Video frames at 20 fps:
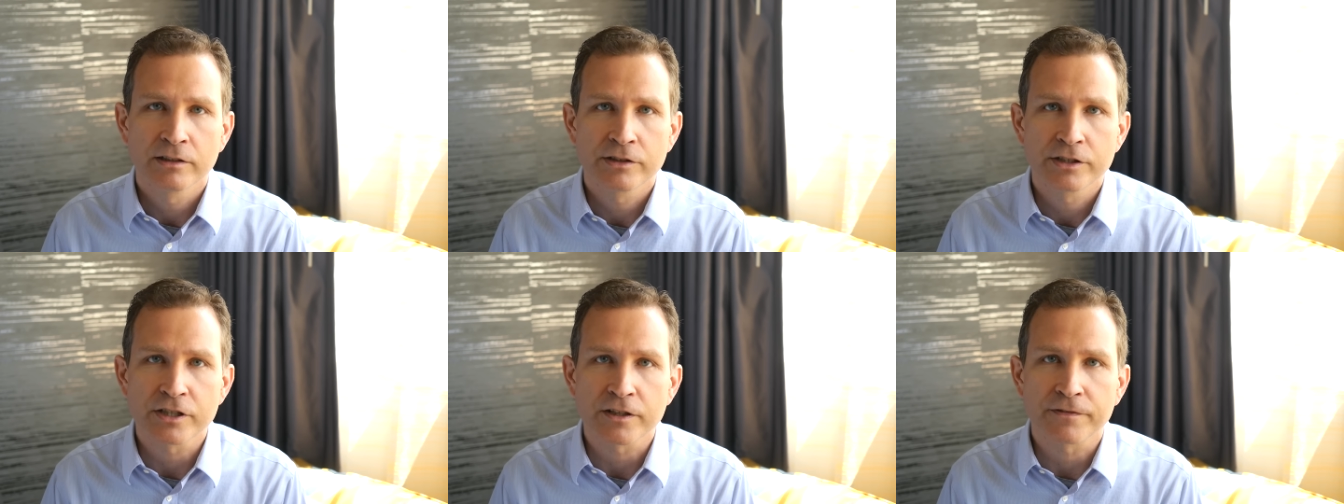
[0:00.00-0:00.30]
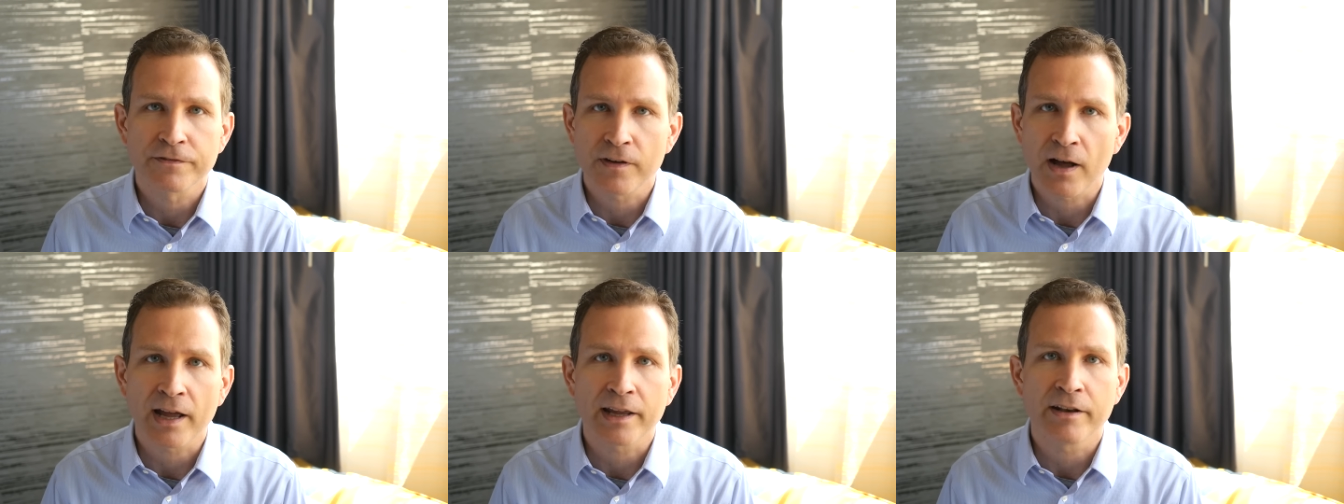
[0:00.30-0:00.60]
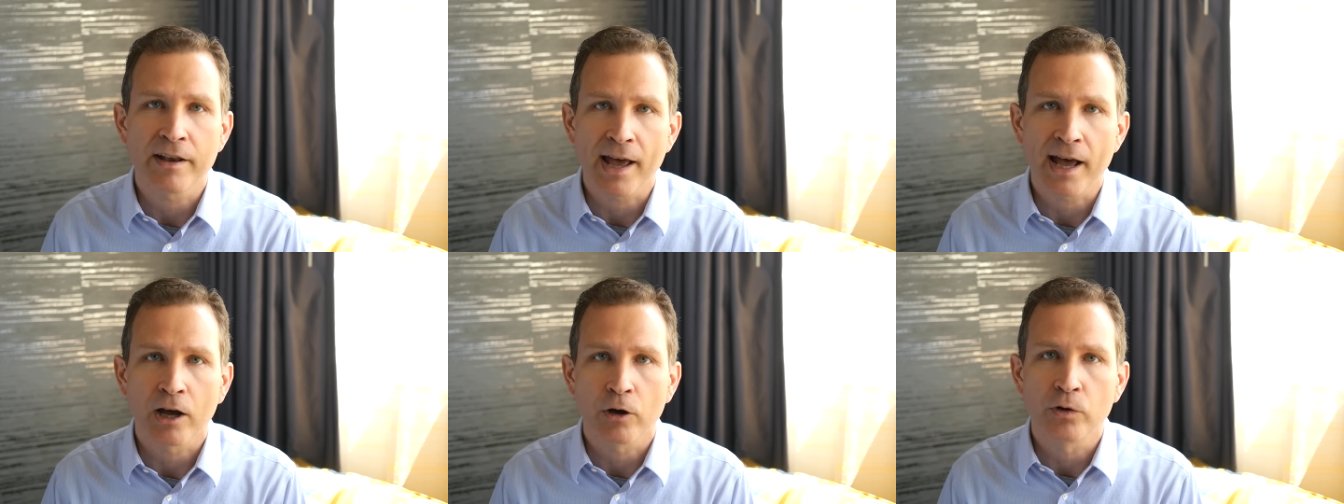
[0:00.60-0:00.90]
to
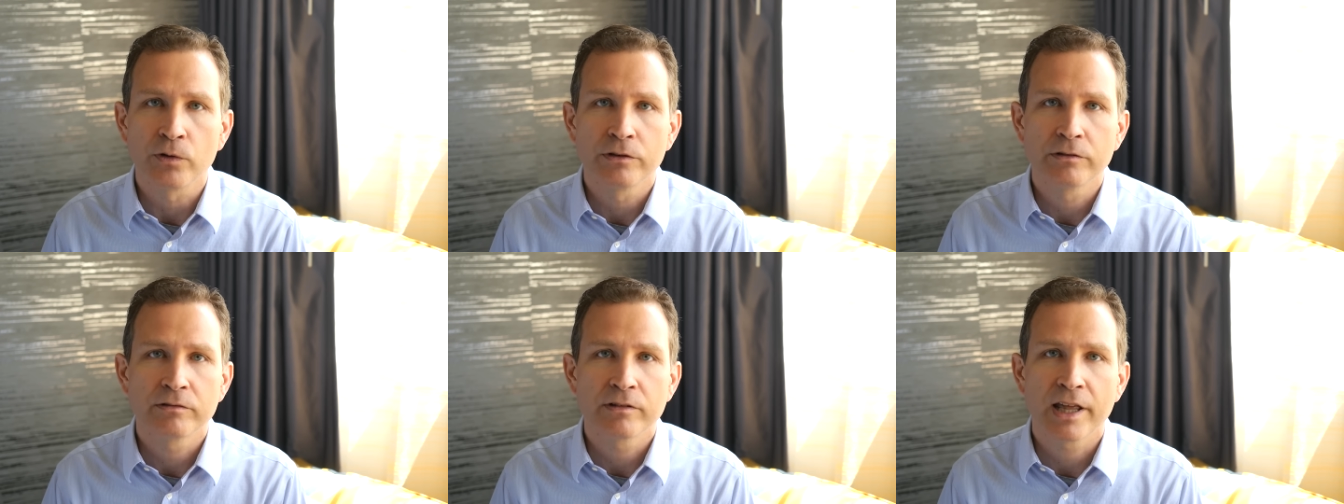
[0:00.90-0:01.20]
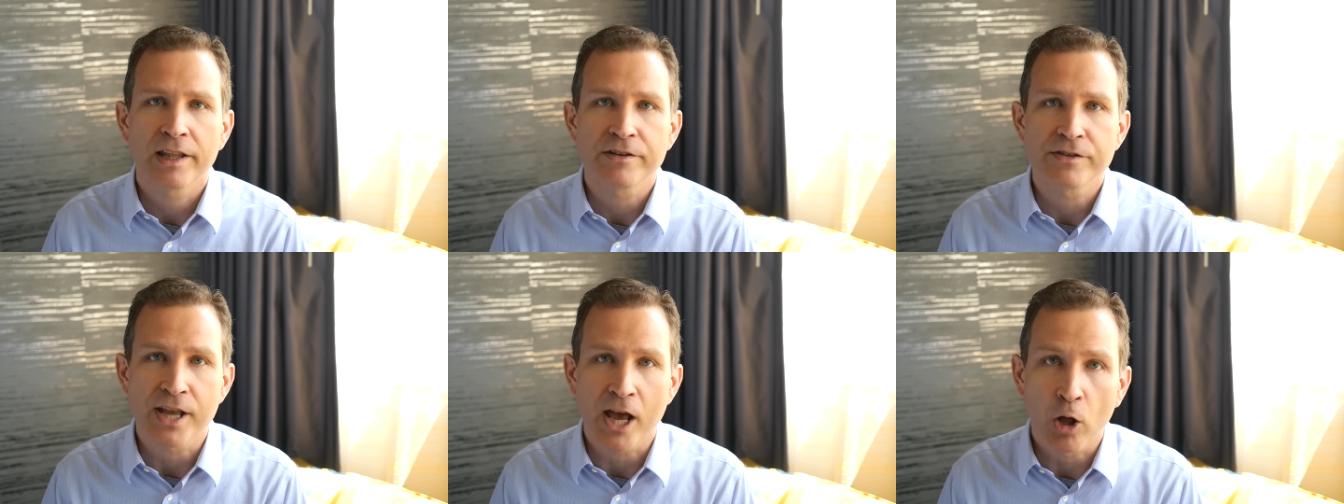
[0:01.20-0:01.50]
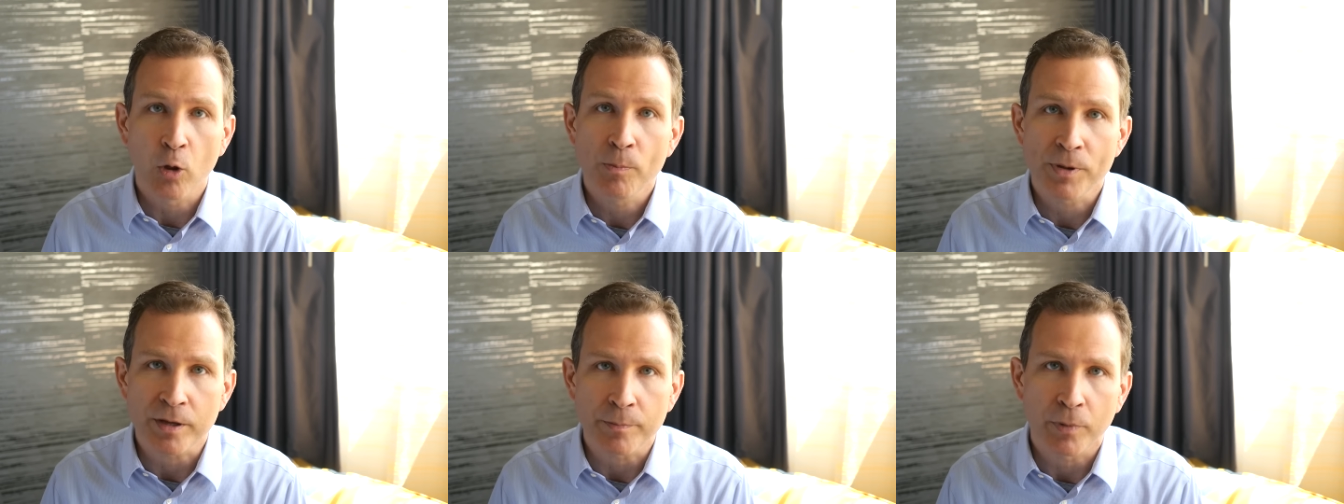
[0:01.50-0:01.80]
find out and
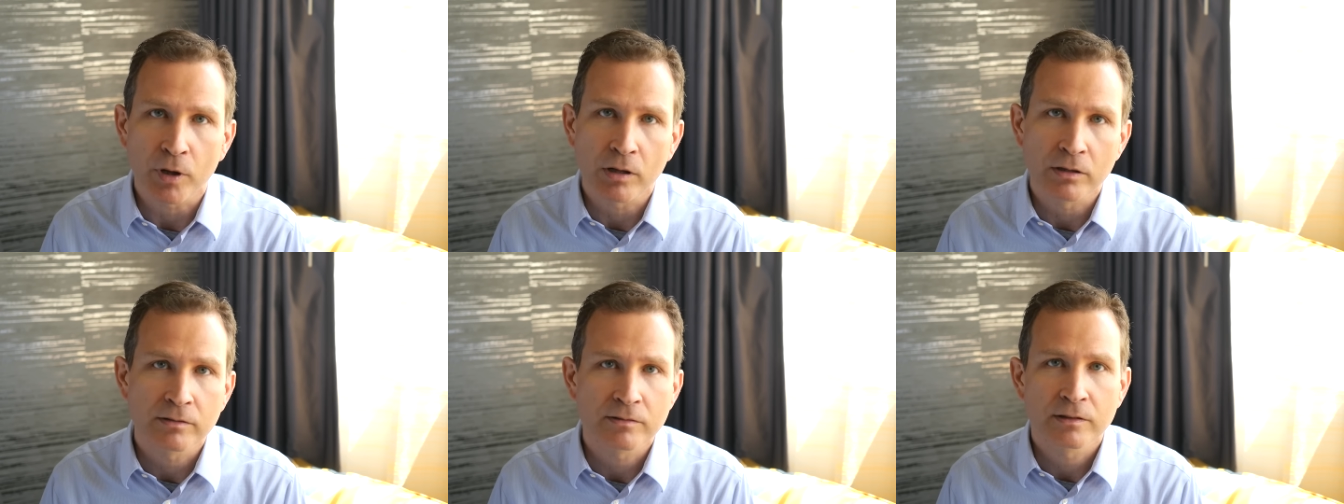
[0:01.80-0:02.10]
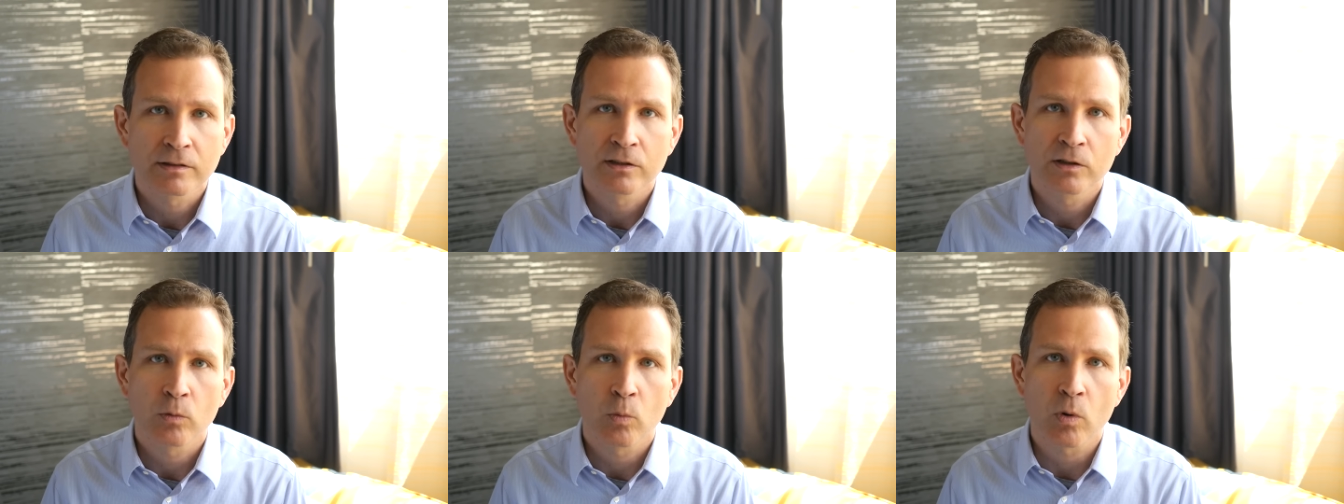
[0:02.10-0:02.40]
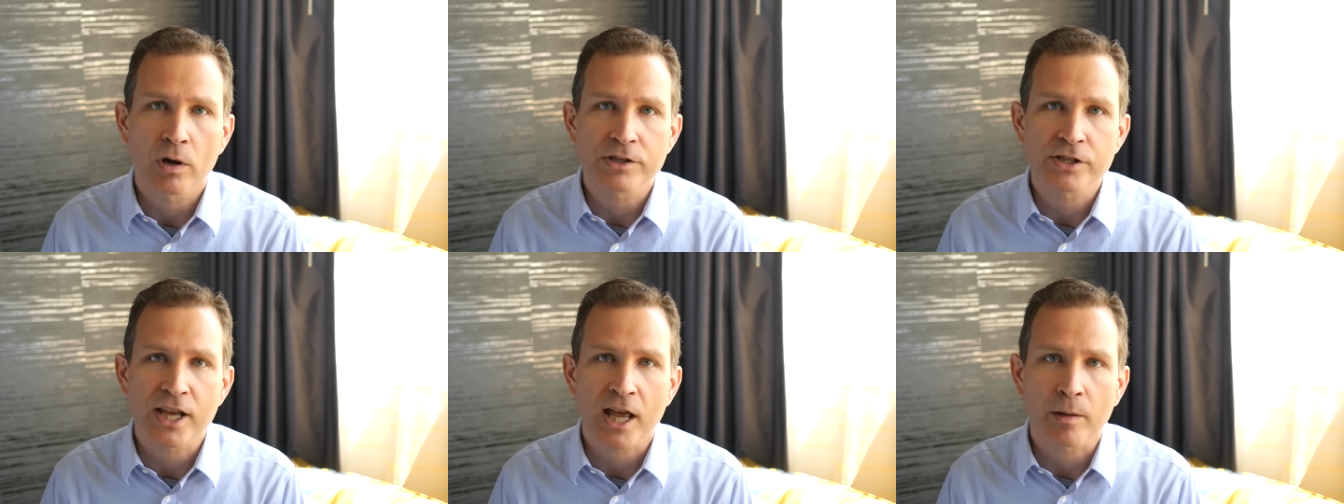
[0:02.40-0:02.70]
tell people
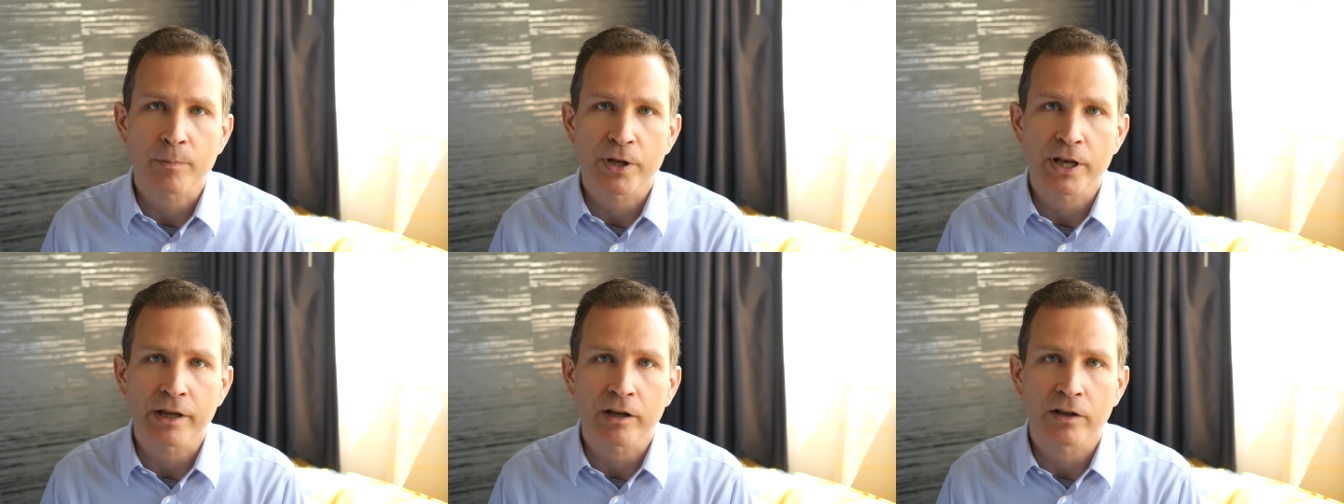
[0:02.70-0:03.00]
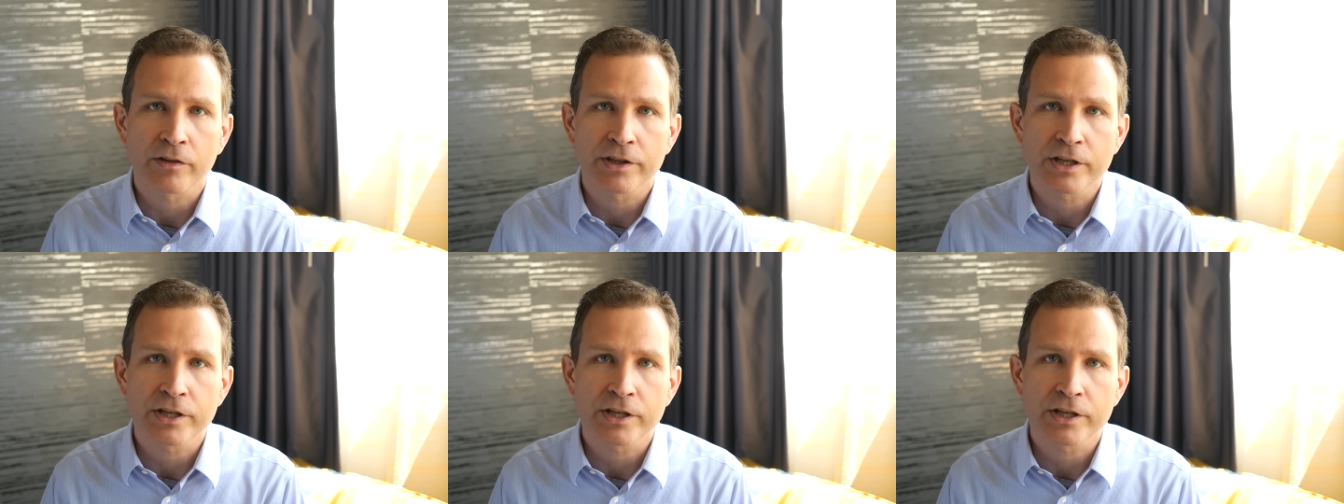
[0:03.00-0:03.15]
what's happening on